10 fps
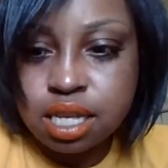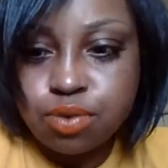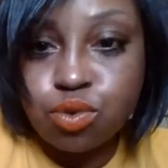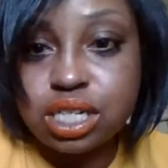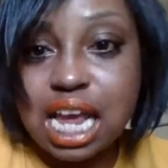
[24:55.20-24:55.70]

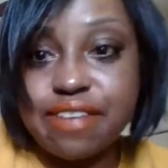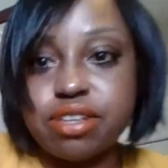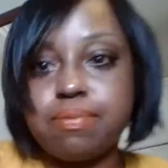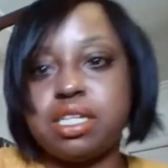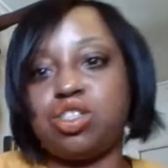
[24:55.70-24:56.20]
which
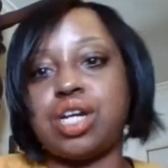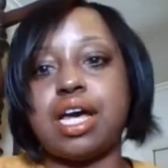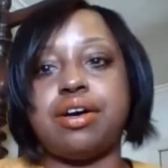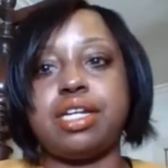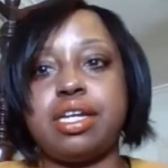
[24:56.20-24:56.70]
haven't been
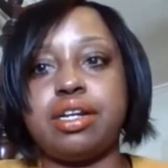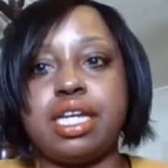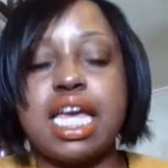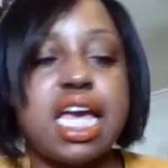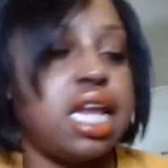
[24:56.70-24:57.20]
trialed here
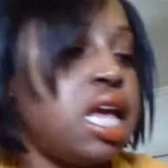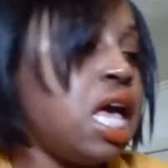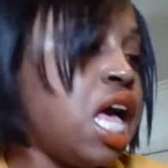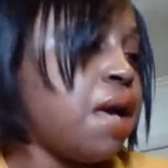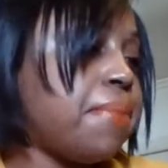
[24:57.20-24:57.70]
yet.
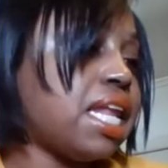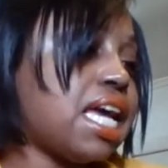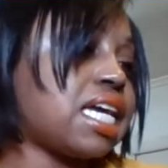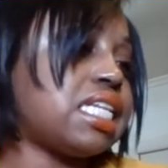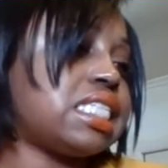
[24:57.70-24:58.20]
But
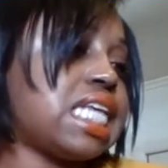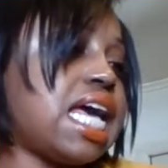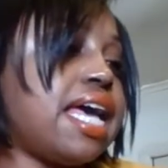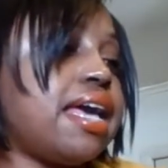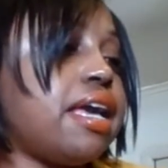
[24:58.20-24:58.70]
like I
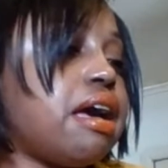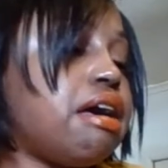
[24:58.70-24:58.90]
say,